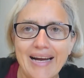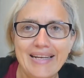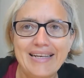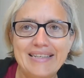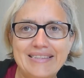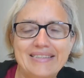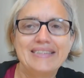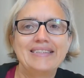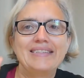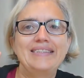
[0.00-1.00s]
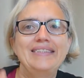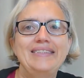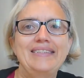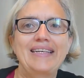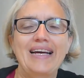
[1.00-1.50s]
Hi there,
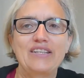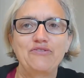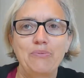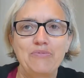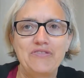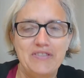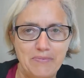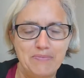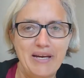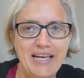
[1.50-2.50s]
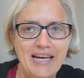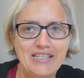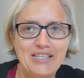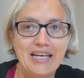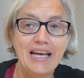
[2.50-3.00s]
this is Kat from Steps by
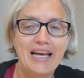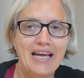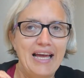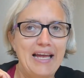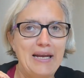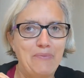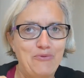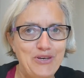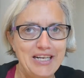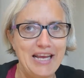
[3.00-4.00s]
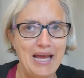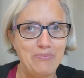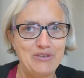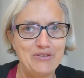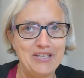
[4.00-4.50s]
Katje, and I'm really
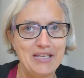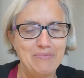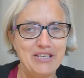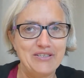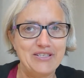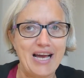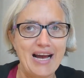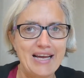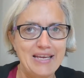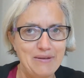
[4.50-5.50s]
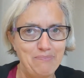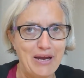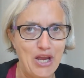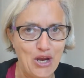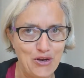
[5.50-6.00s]
happy today because I hit
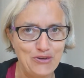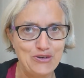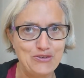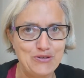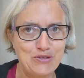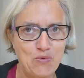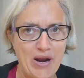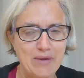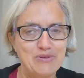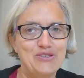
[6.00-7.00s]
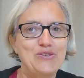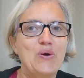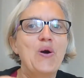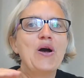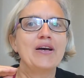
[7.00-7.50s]
my 100 subscribers.
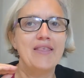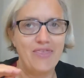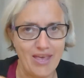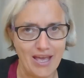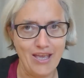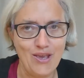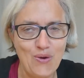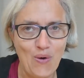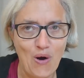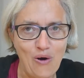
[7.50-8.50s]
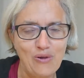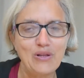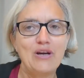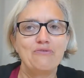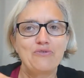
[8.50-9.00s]
So thank you
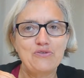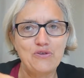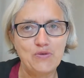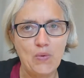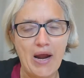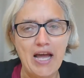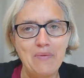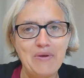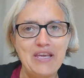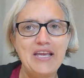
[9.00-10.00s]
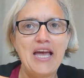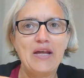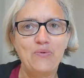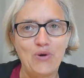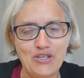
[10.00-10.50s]
all for subscribing
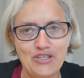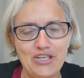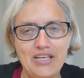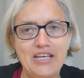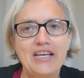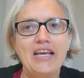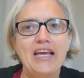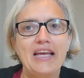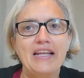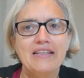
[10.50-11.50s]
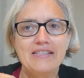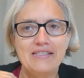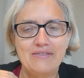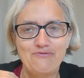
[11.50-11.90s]
and watching and